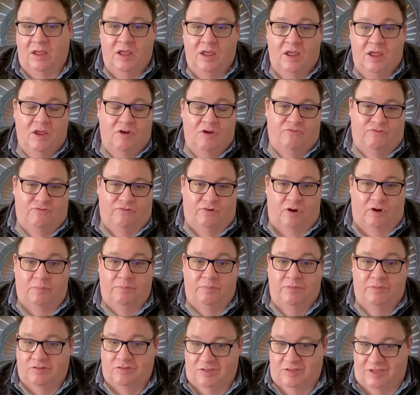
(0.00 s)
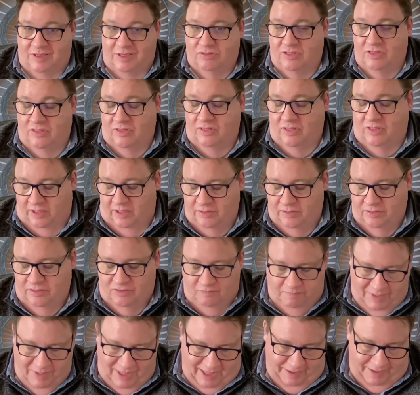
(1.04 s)
from the 6th to the 9th of
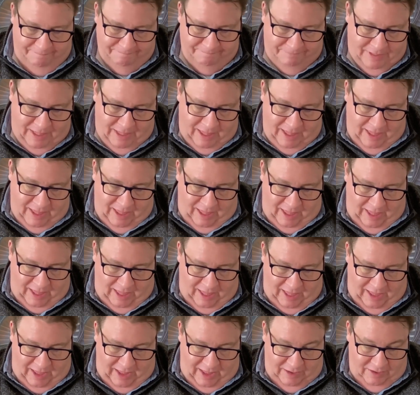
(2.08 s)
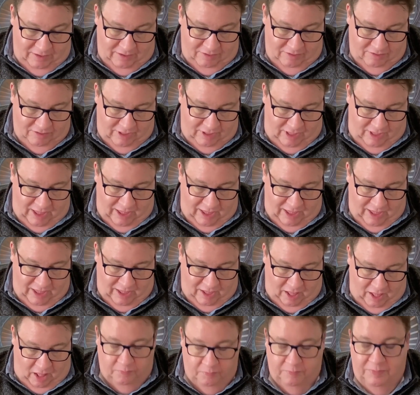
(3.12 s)
May. And
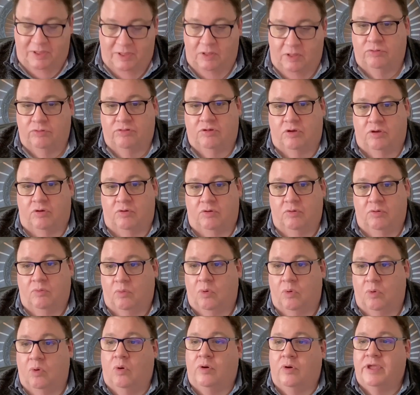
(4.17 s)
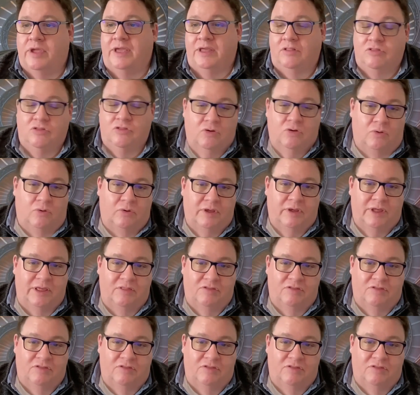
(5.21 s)
I'll be also walking and talking.